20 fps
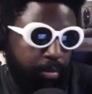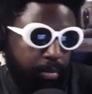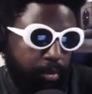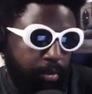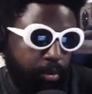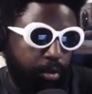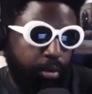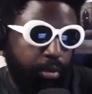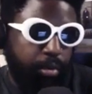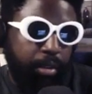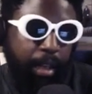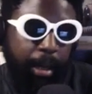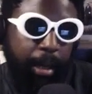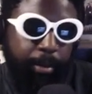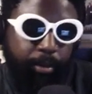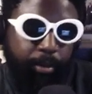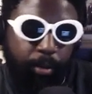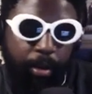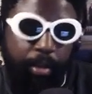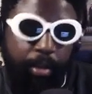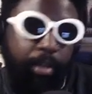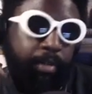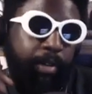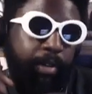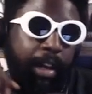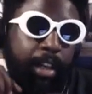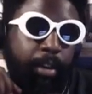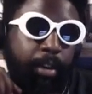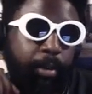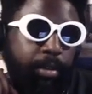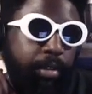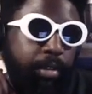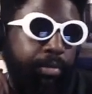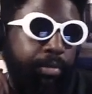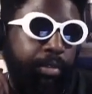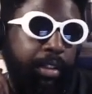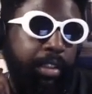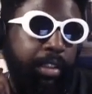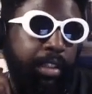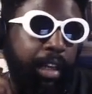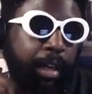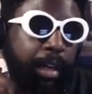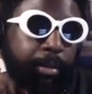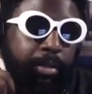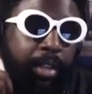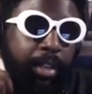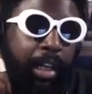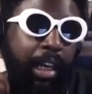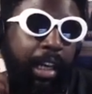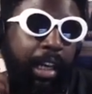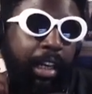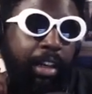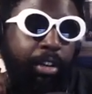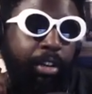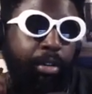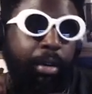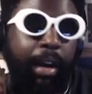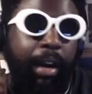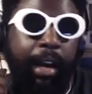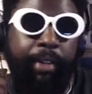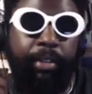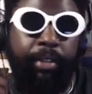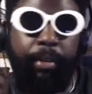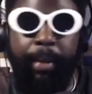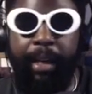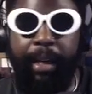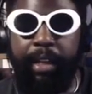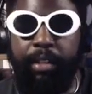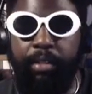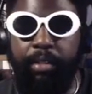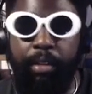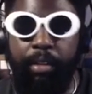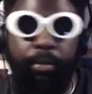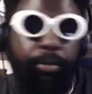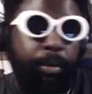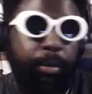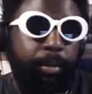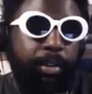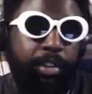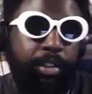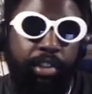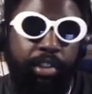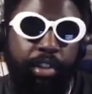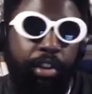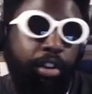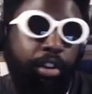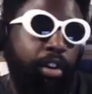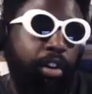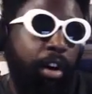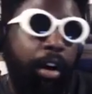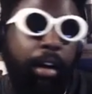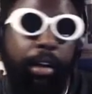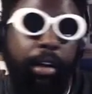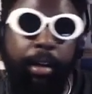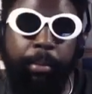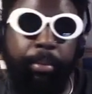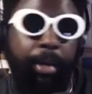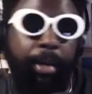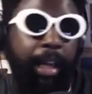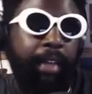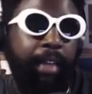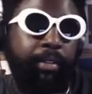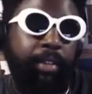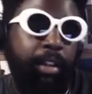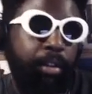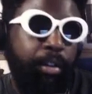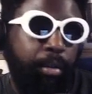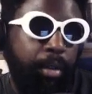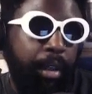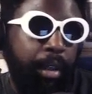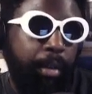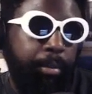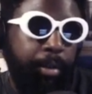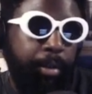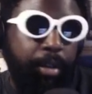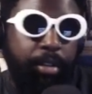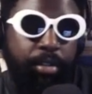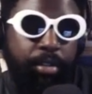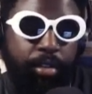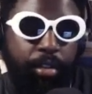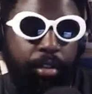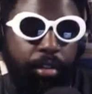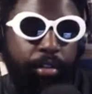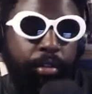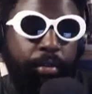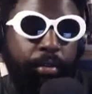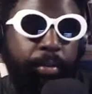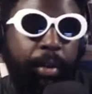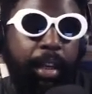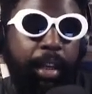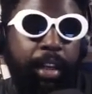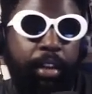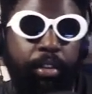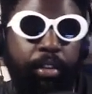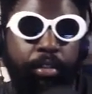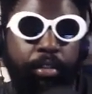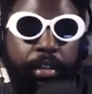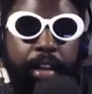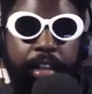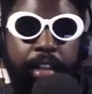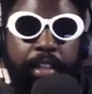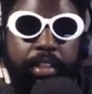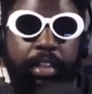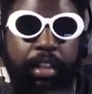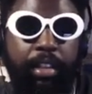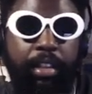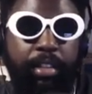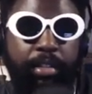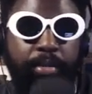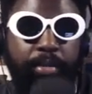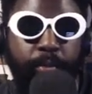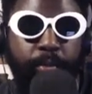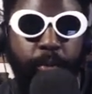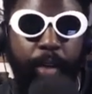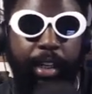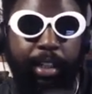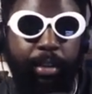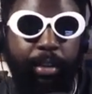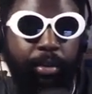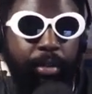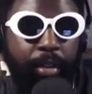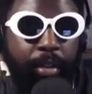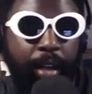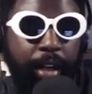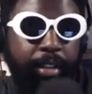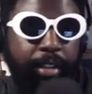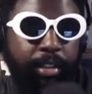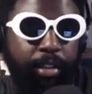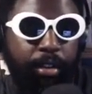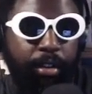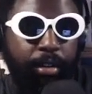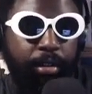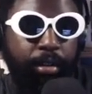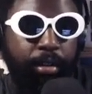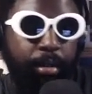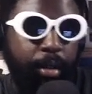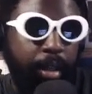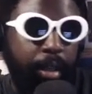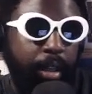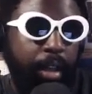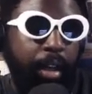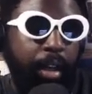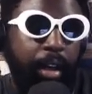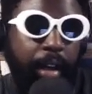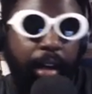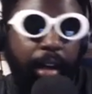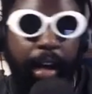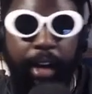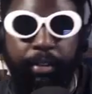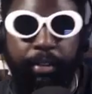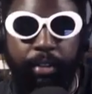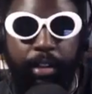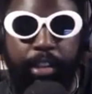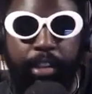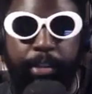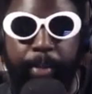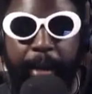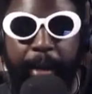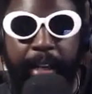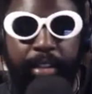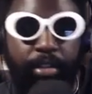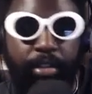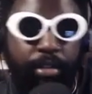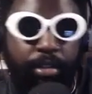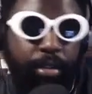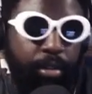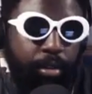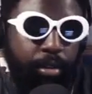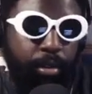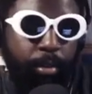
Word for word: two times what the value is or three times, you have to make an informed decision and you can't complain if they do that because you know you've agreed into this weird little dance that you're doing. I've got the space, you